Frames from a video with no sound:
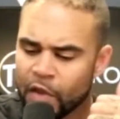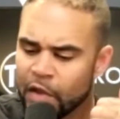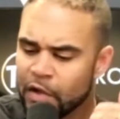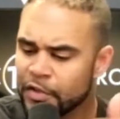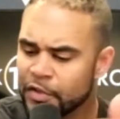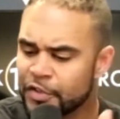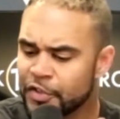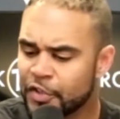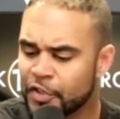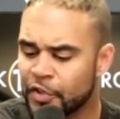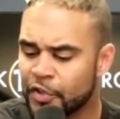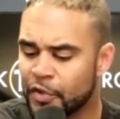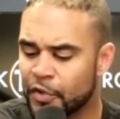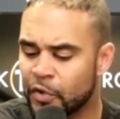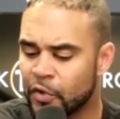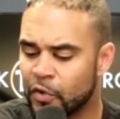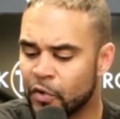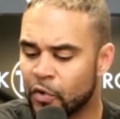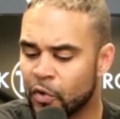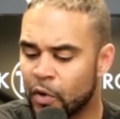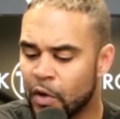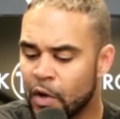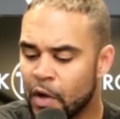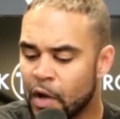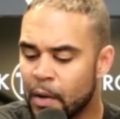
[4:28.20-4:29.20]

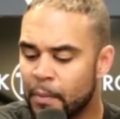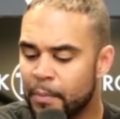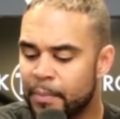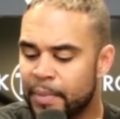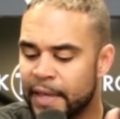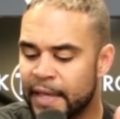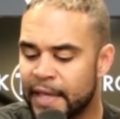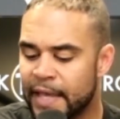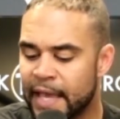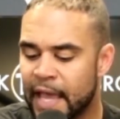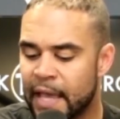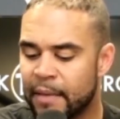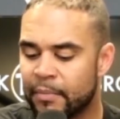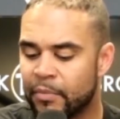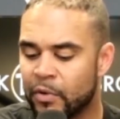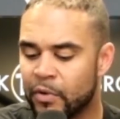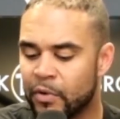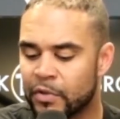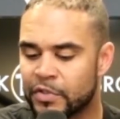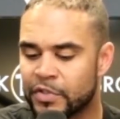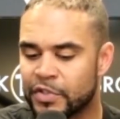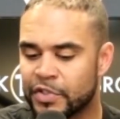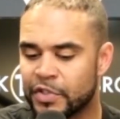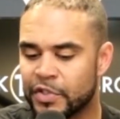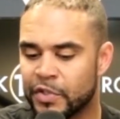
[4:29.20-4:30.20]
to be able
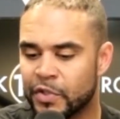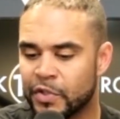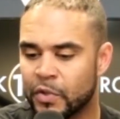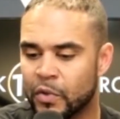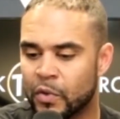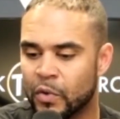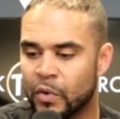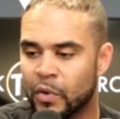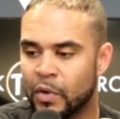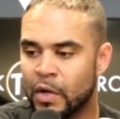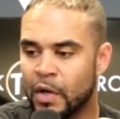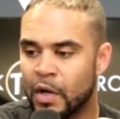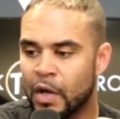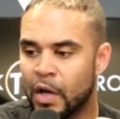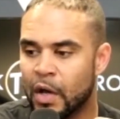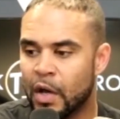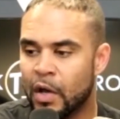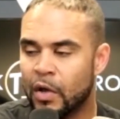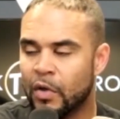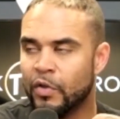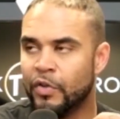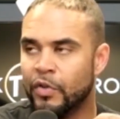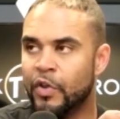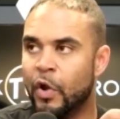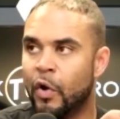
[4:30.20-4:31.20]
to,
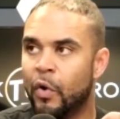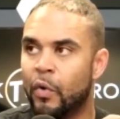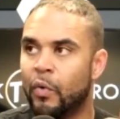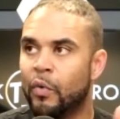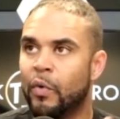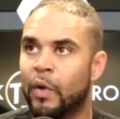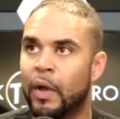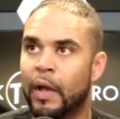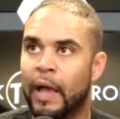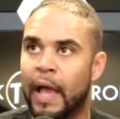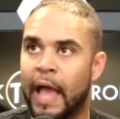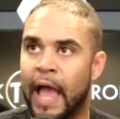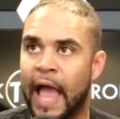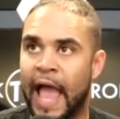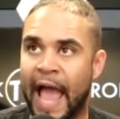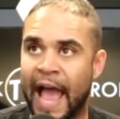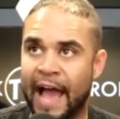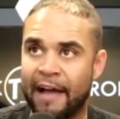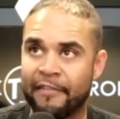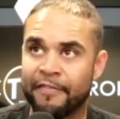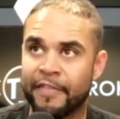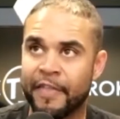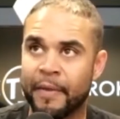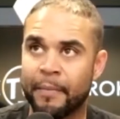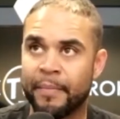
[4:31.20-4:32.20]
you know,
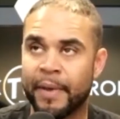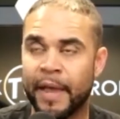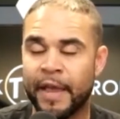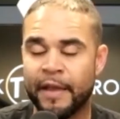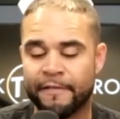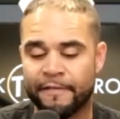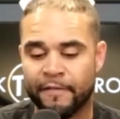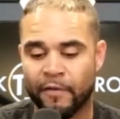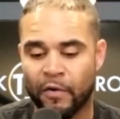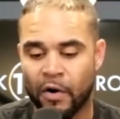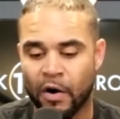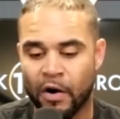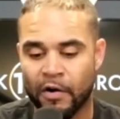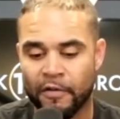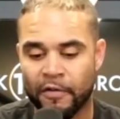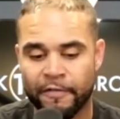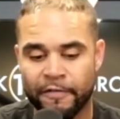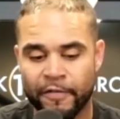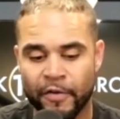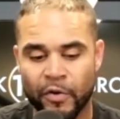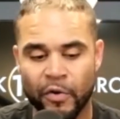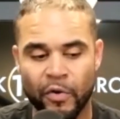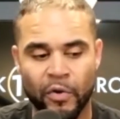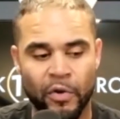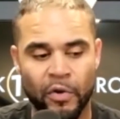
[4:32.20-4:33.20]
have them pay for our
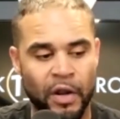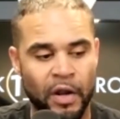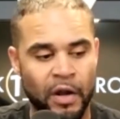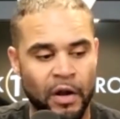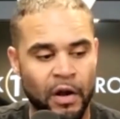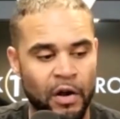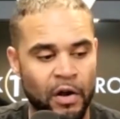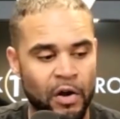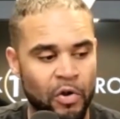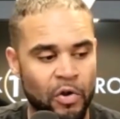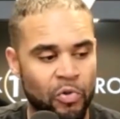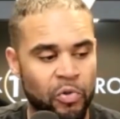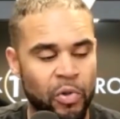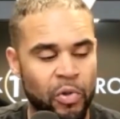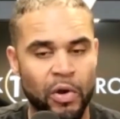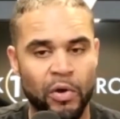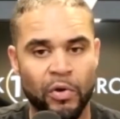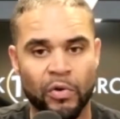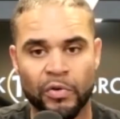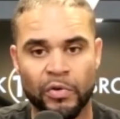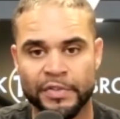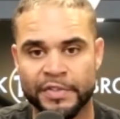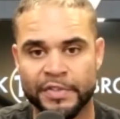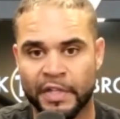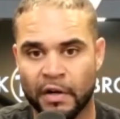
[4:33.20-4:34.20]
food and our
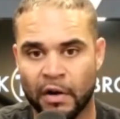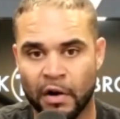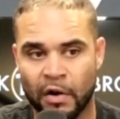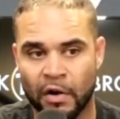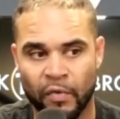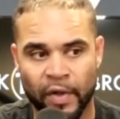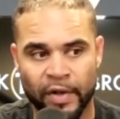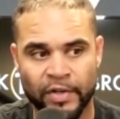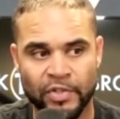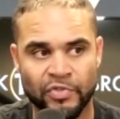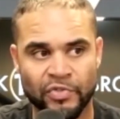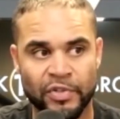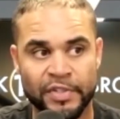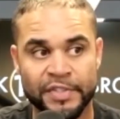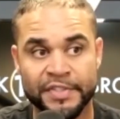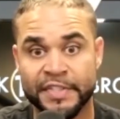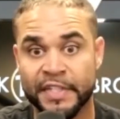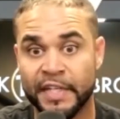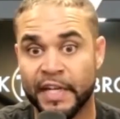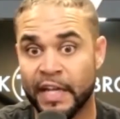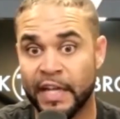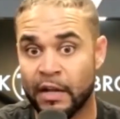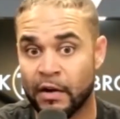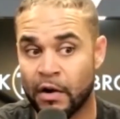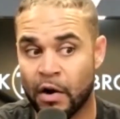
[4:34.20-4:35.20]
clothes and our
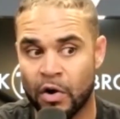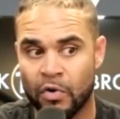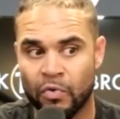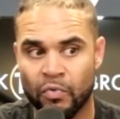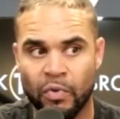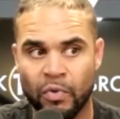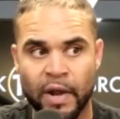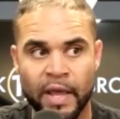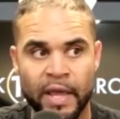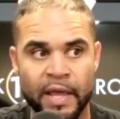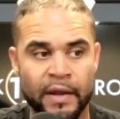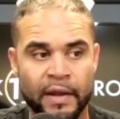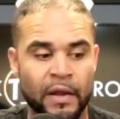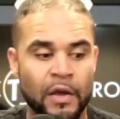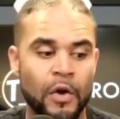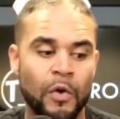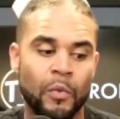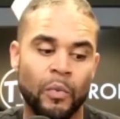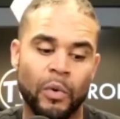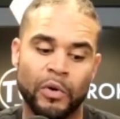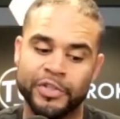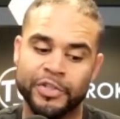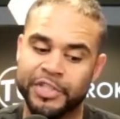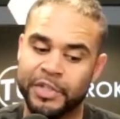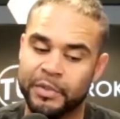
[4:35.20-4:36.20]
electricity and our rent
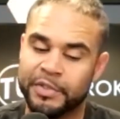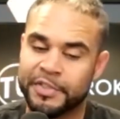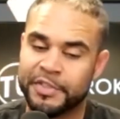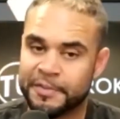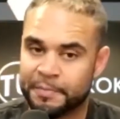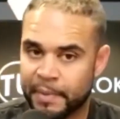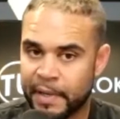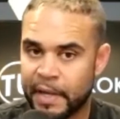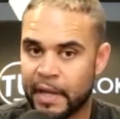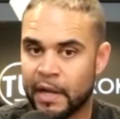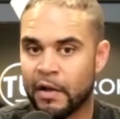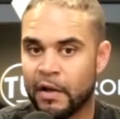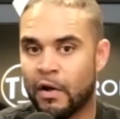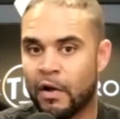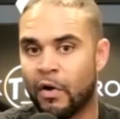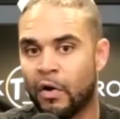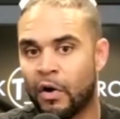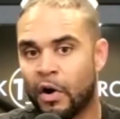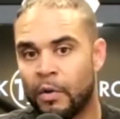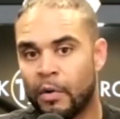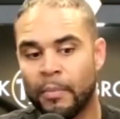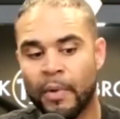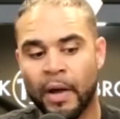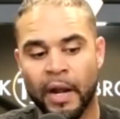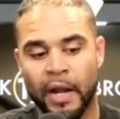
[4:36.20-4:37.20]
while she was spending all her
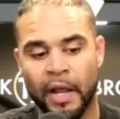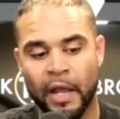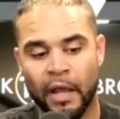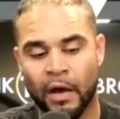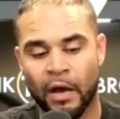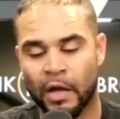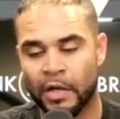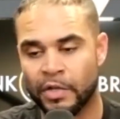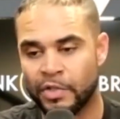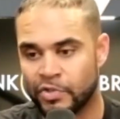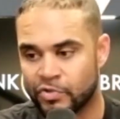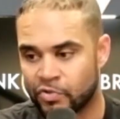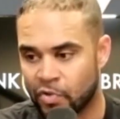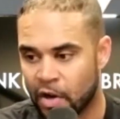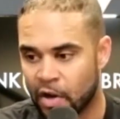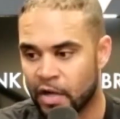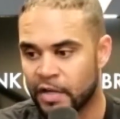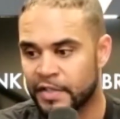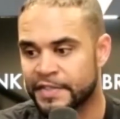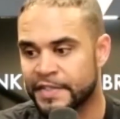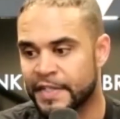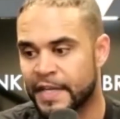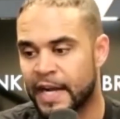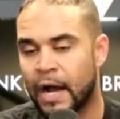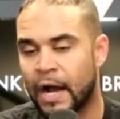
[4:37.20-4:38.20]
money on
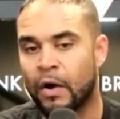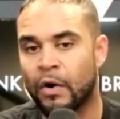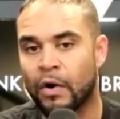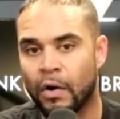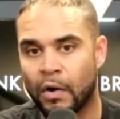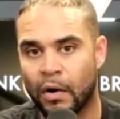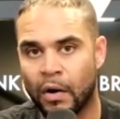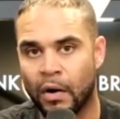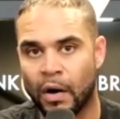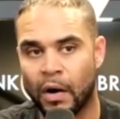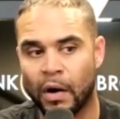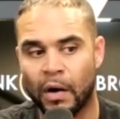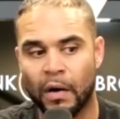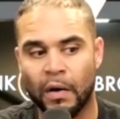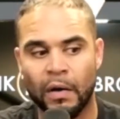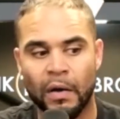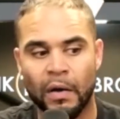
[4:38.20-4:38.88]
drugs and alcohol.